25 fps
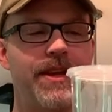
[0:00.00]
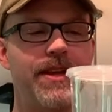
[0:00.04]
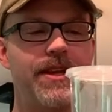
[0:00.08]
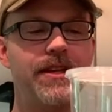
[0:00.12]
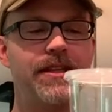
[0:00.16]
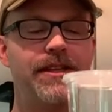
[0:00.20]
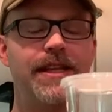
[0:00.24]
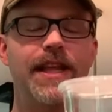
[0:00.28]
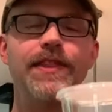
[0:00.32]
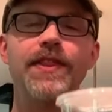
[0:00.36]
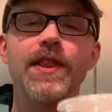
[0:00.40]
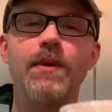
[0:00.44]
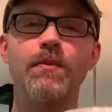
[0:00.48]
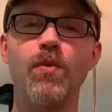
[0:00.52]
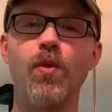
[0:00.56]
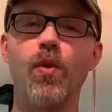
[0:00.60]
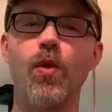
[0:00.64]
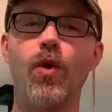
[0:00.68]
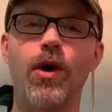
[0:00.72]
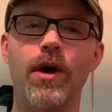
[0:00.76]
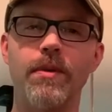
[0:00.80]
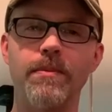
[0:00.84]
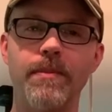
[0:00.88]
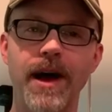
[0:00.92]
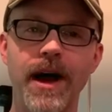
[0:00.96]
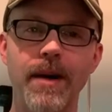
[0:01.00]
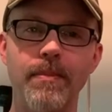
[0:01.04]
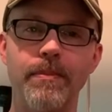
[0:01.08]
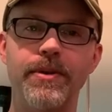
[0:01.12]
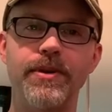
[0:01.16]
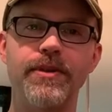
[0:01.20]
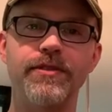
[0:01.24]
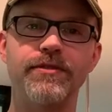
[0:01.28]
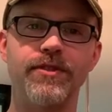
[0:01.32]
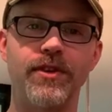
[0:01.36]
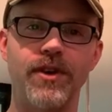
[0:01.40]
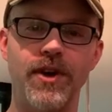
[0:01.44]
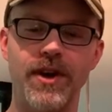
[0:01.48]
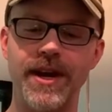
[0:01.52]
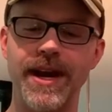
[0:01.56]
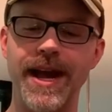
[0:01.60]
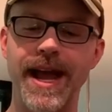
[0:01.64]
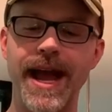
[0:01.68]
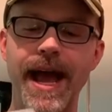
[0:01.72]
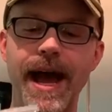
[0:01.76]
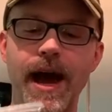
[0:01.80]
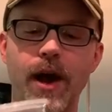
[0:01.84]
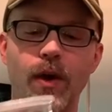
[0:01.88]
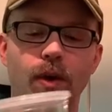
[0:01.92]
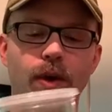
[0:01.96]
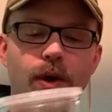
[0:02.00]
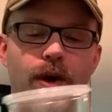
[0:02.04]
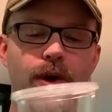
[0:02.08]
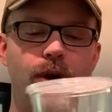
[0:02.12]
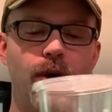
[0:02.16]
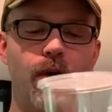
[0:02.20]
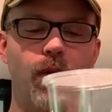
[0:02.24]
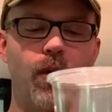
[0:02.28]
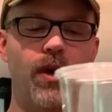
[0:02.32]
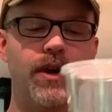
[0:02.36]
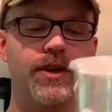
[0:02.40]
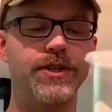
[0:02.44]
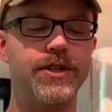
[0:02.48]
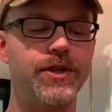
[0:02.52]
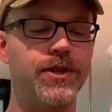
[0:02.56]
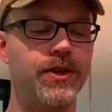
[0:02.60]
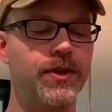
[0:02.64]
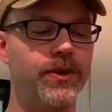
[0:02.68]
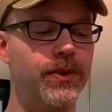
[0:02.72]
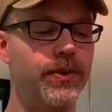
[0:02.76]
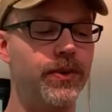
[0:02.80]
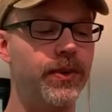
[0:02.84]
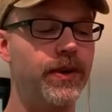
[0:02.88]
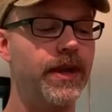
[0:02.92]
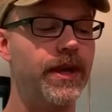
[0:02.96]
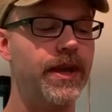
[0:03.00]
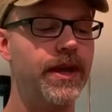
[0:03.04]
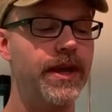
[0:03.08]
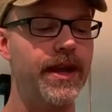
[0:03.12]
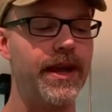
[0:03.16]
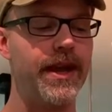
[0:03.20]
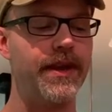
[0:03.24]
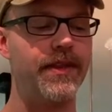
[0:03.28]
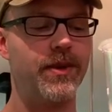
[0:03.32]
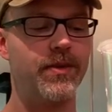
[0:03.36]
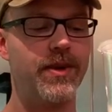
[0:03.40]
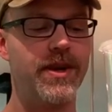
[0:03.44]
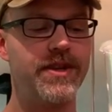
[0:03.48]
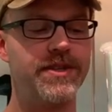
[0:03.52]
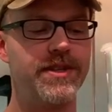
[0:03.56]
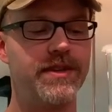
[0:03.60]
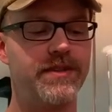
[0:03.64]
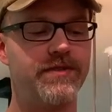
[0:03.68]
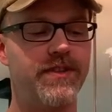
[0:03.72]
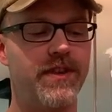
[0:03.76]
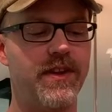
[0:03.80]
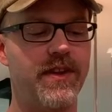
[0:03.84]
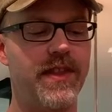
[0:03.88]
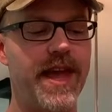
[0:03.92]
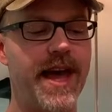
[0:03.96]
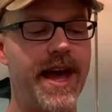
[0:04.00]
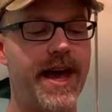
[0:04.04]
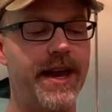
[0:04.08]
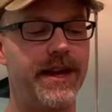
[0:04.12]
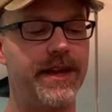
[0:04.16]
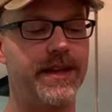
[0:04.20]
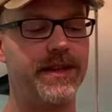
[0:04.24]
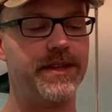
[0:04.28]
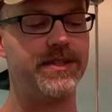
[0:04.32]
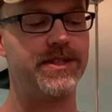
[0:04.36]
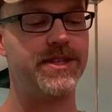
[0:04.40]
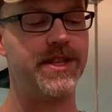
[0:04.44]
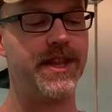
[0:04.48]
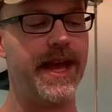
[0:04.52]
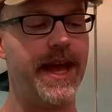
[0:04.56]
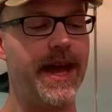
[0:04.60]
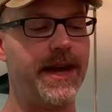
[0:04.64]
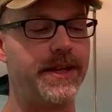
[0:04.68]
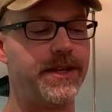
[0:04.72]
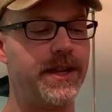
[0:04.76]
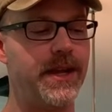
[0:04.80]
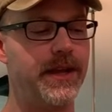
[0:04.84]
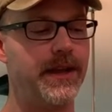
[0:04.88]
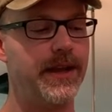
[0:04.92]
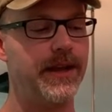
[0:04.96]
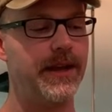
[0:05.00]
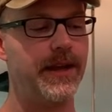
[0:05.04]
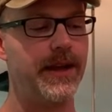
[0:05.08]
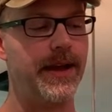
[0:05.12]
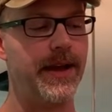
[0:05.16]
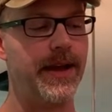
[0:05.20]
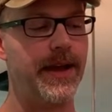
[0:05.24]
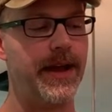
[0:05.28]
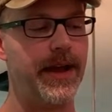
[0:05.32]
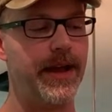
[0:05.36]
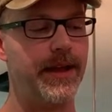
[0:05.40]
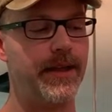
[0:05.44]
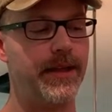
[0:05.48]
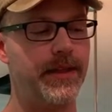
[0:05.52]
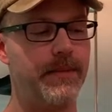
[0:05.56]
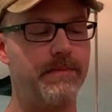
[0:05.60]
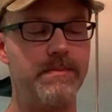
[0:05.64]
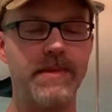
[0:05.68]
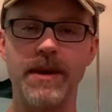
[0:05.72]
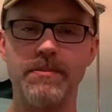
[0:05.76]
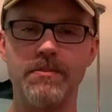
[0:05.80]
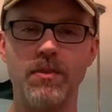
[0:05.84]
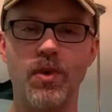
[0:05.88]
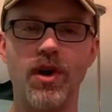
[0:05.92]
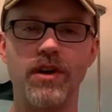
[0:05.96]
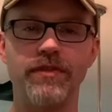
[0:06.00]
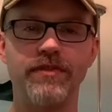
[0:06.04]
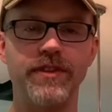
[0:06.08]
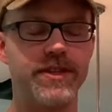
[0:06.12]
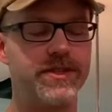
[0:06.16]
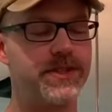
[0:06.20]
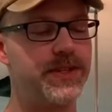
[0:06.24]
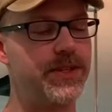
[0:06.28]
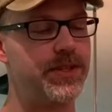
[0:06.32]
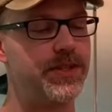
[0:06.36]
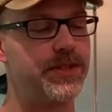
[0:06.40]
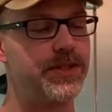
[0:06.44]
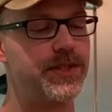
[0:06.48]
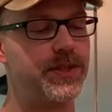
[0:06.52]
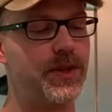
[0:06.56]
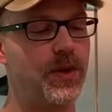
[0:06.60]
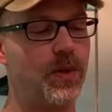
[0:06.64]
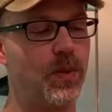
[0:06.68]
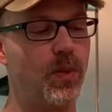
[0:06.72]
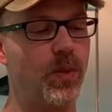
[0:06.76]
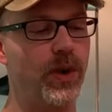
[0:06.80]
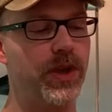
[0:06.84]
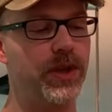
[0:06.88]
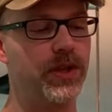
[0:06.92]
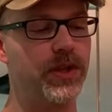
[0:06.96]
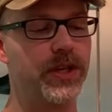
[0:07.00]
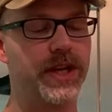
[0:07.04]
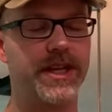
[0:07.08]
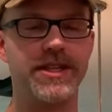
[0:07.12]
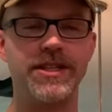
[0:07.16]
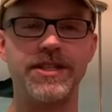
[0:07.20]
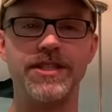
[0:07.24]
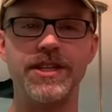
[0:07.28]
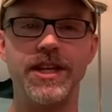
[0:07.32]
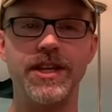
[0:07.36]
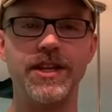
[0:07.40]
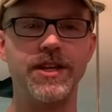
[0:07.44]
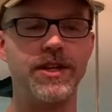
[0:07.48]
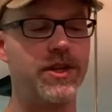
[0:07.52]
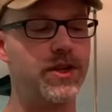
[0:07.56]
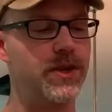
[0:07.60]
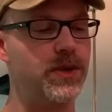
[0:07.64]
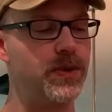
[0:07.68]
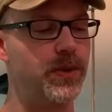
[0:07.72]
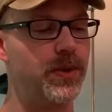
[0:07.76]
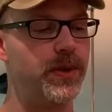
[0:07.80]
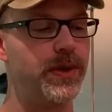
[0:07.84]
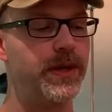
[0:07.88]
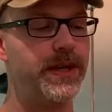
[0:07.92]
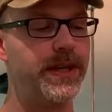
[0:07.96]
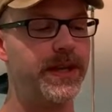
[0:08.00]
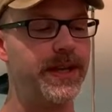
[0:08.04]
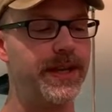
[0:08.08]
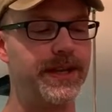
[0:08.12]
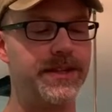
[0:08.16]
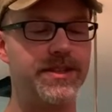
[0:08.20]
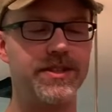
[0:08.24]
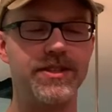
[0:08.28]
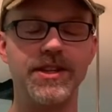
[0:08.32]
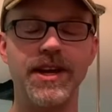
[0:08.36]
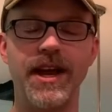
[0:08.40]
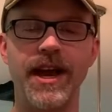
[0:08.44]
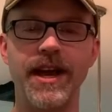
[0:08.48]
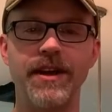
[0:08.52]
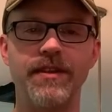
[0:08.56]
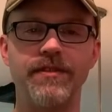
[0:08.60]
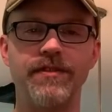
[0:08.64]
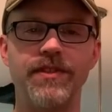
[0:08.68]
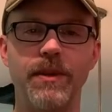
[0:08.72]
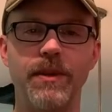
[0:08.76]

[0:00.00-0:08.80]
let them warm up for an hour or 2. And the reason for that is that metamorphosis will continue inside of the